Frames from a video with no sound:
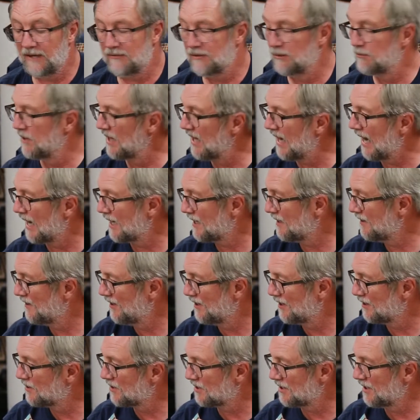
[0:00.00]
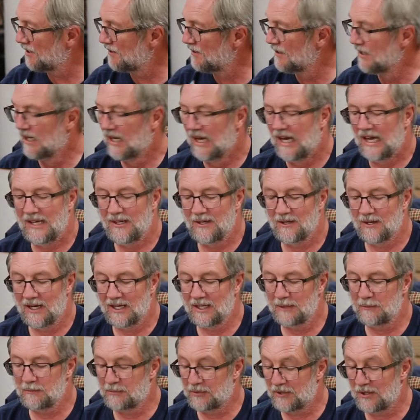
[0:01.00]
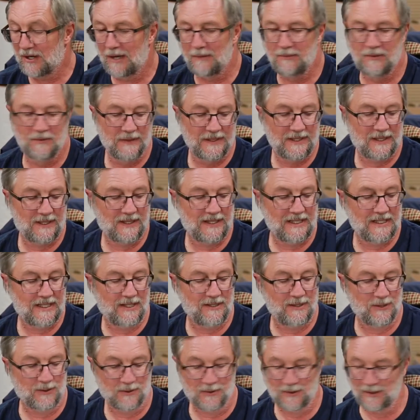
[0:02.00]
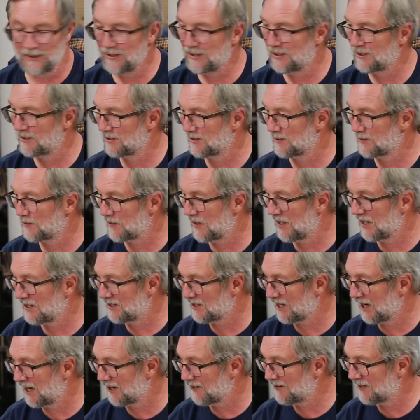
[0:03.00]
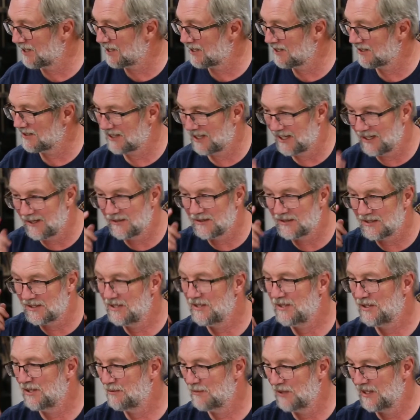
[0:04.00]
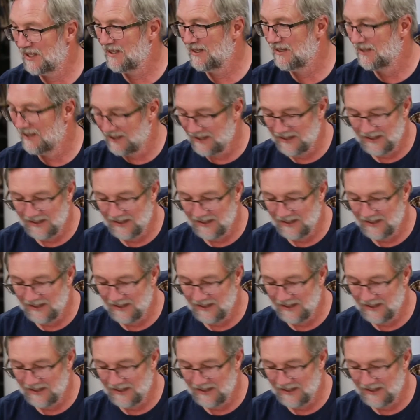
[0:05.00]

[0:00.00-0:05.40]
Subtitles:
have a black in there, so you're not probably going to get your oranges and reds out of it, because I don't see too many